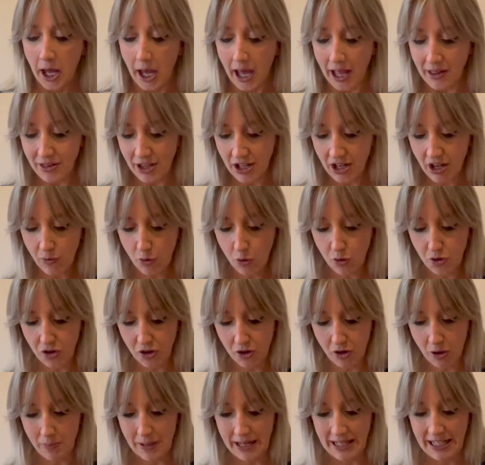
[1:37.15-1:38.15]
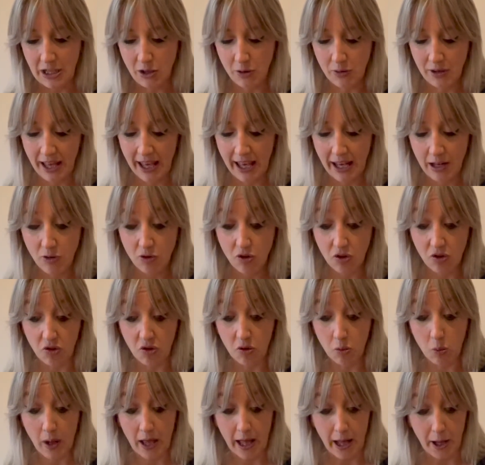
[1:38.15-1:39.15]
And then I've also got my little counters
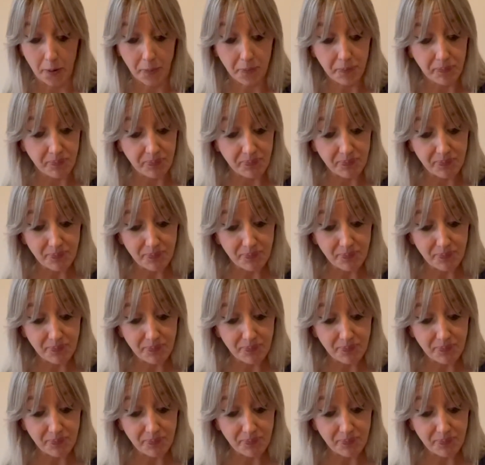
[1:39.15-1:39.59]
as well.